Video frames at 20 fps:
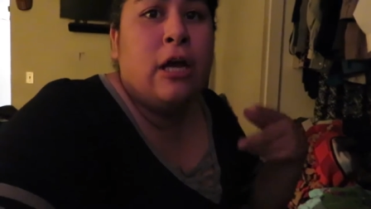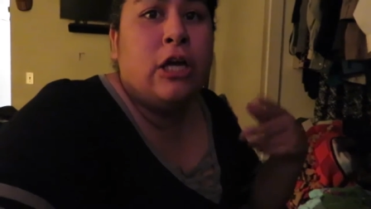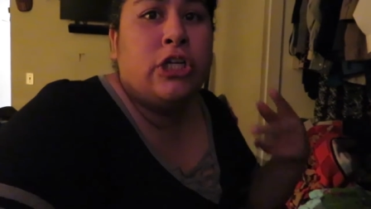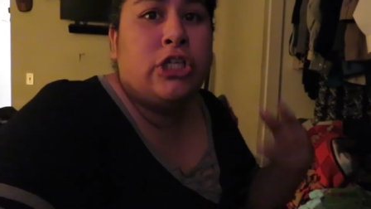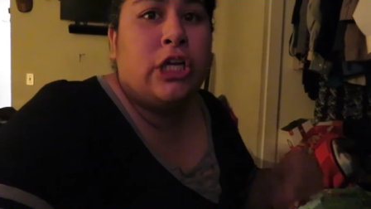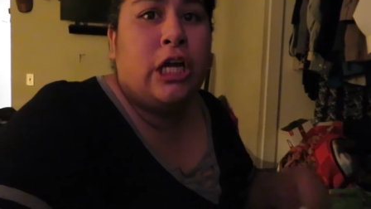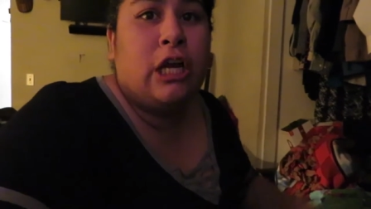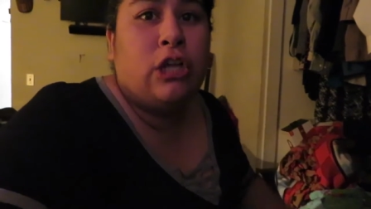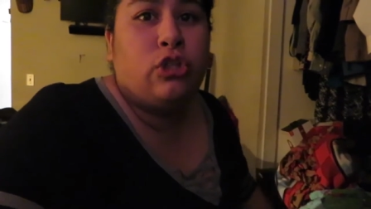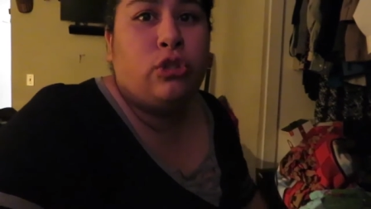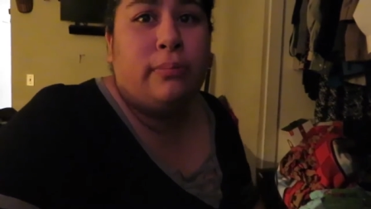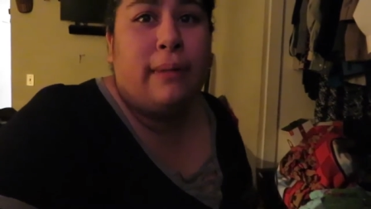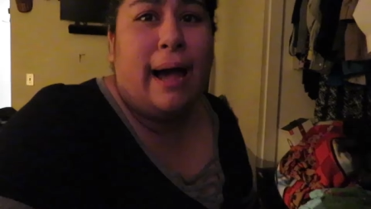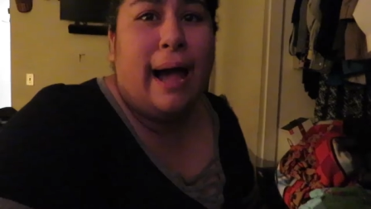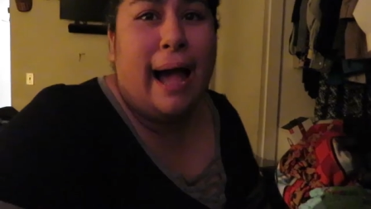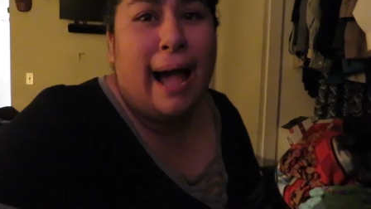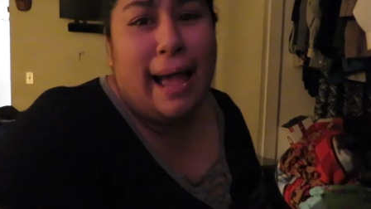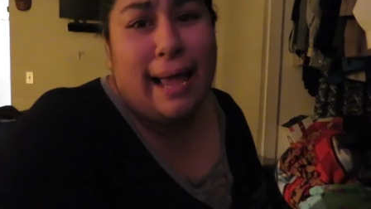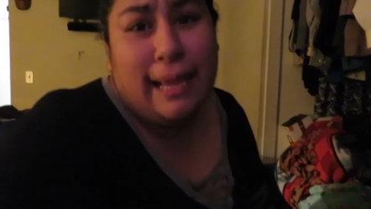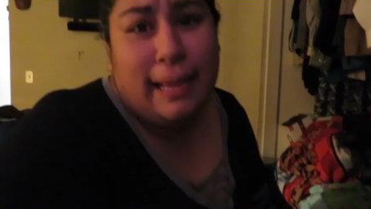Shout out to
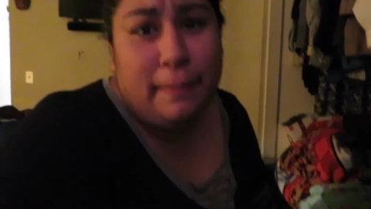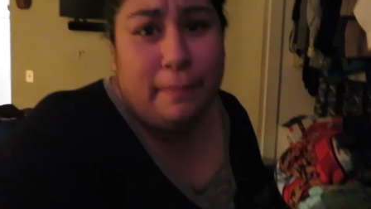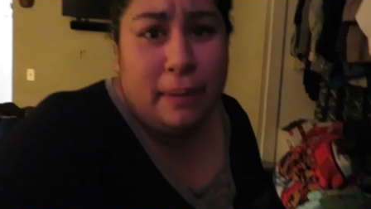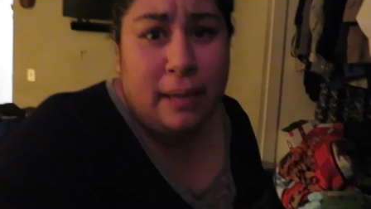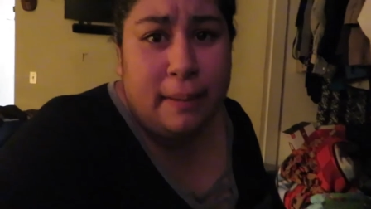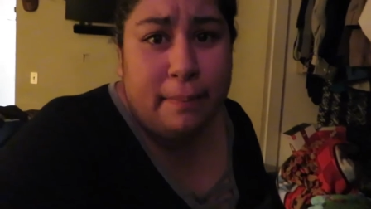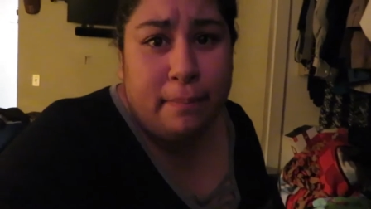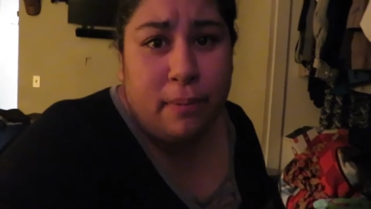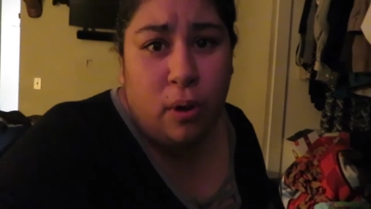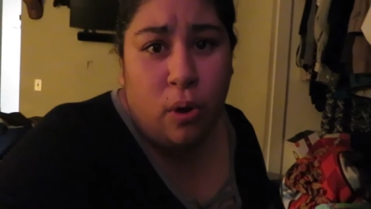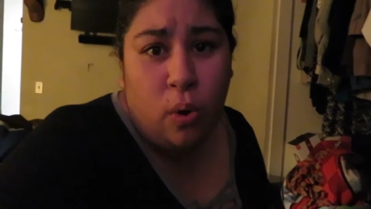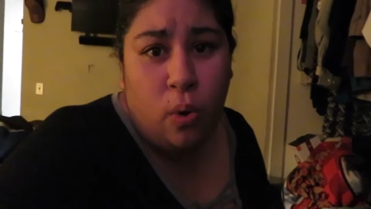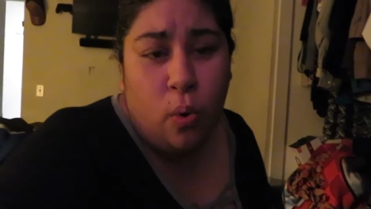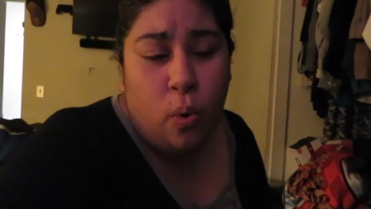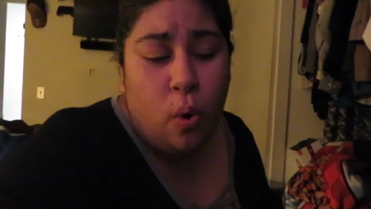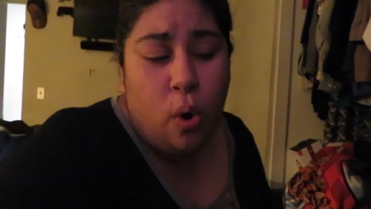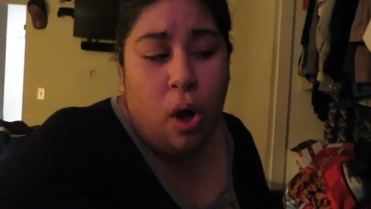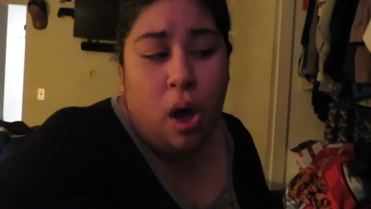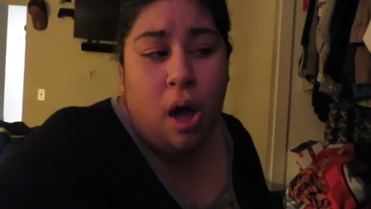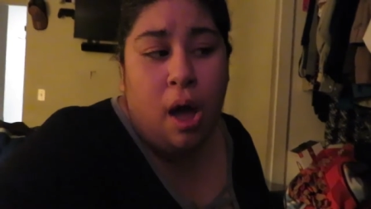my IE people.
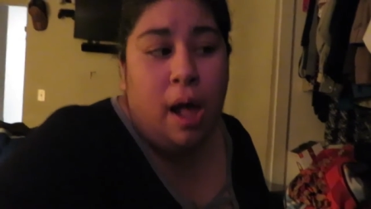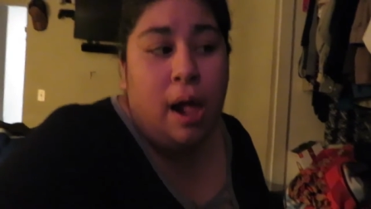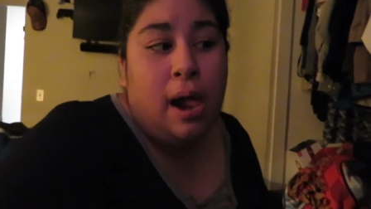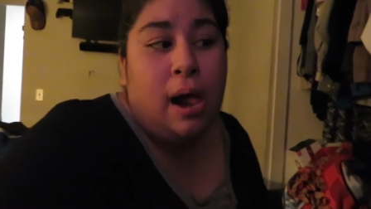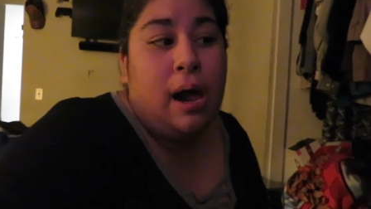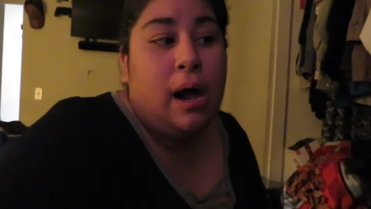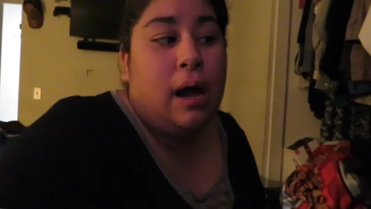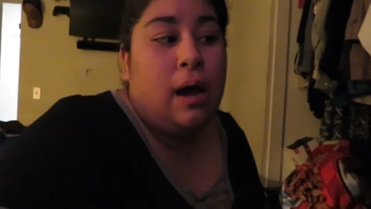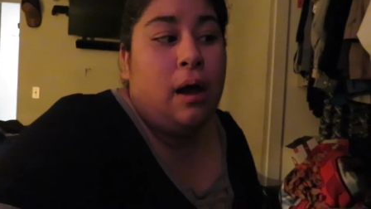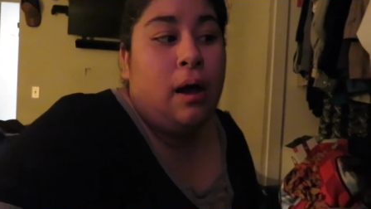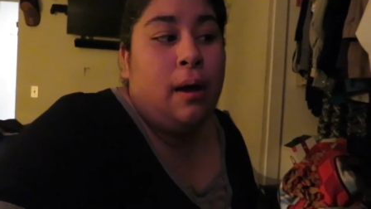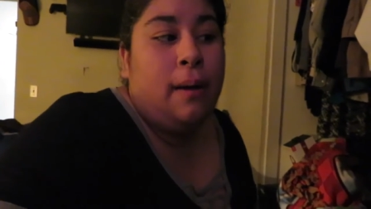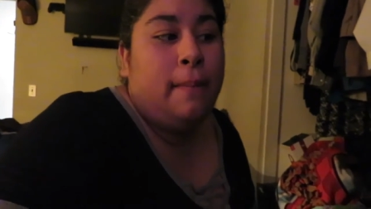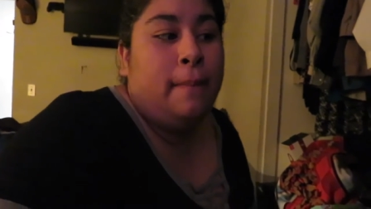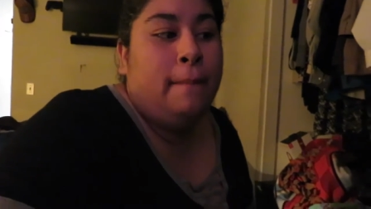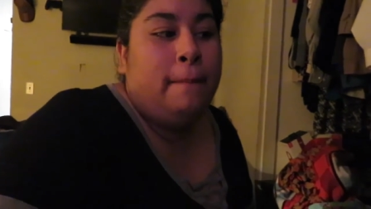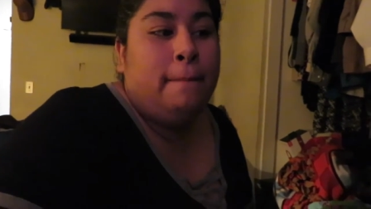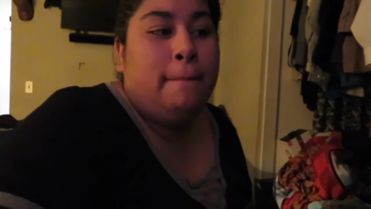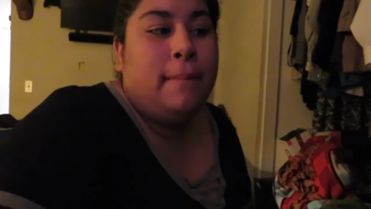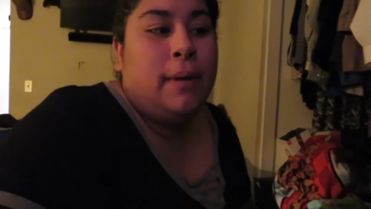
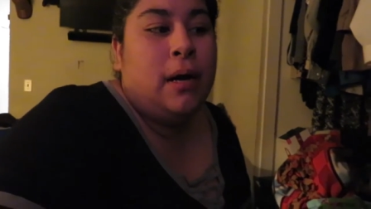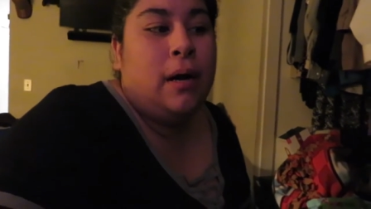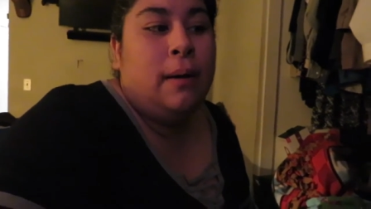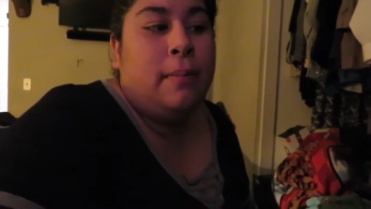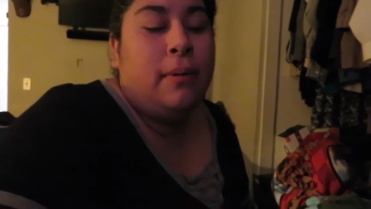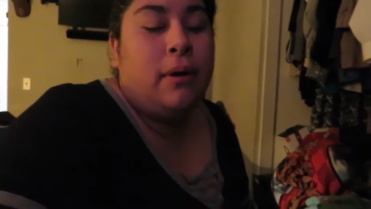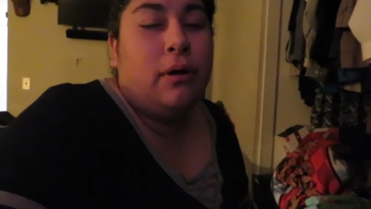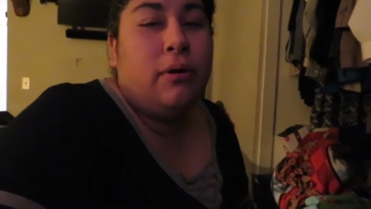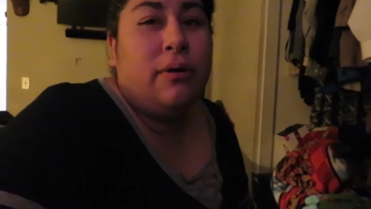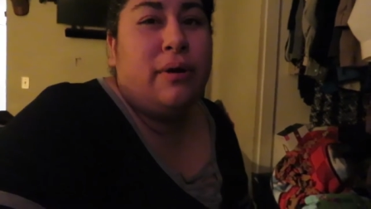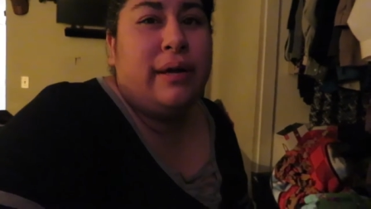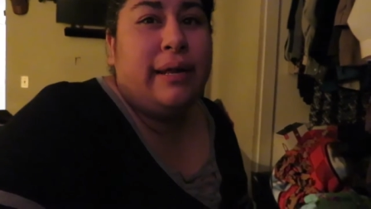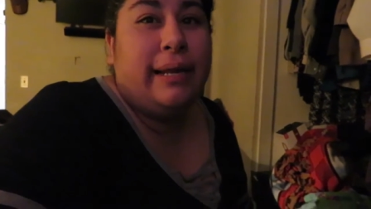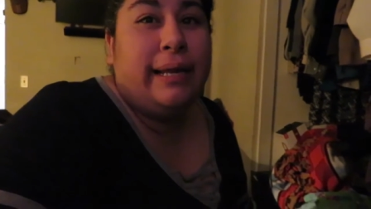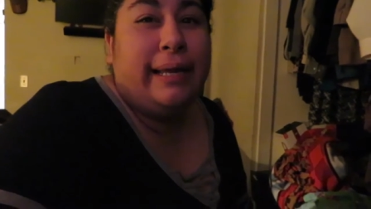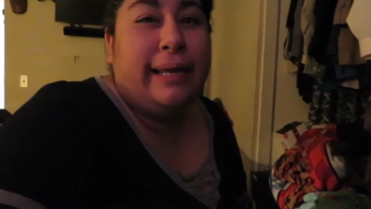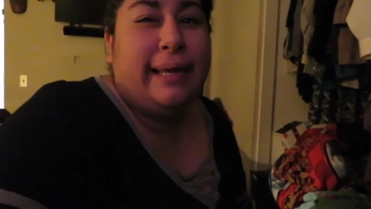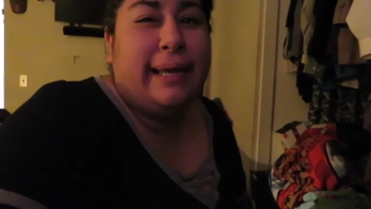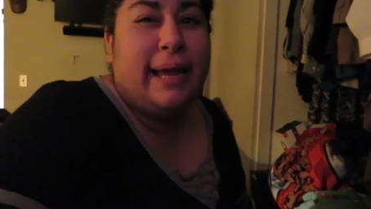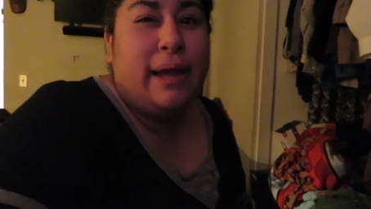I'm gonna go ahead
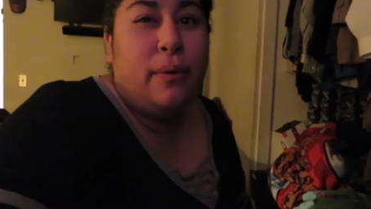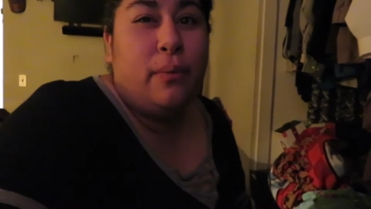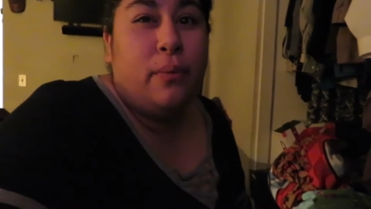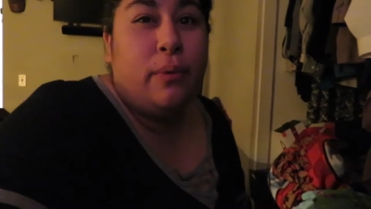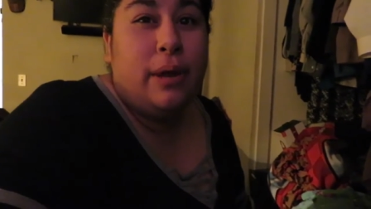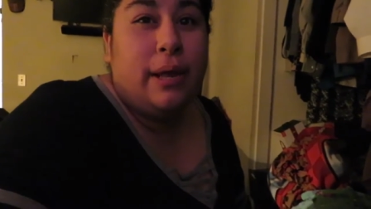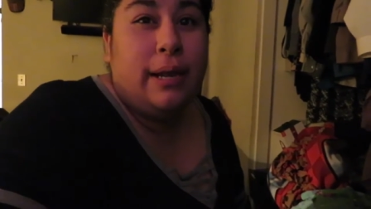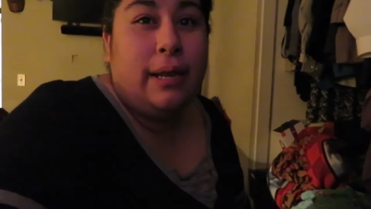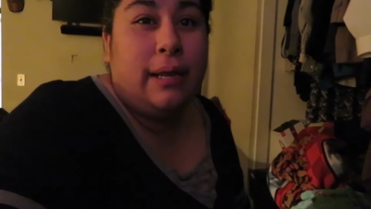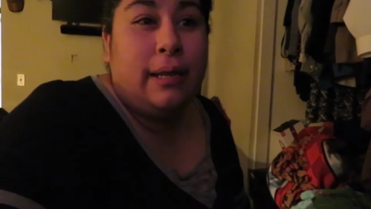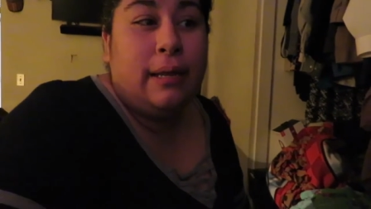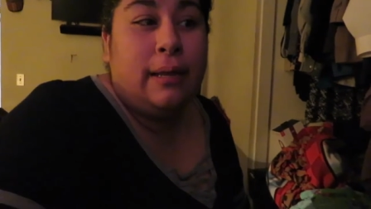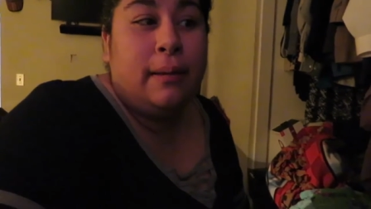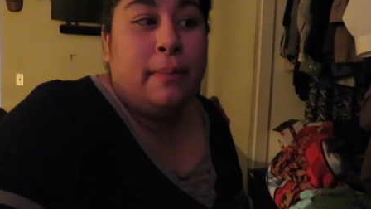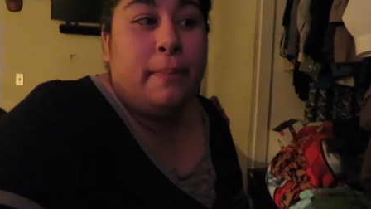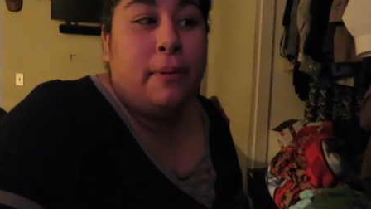and get ready,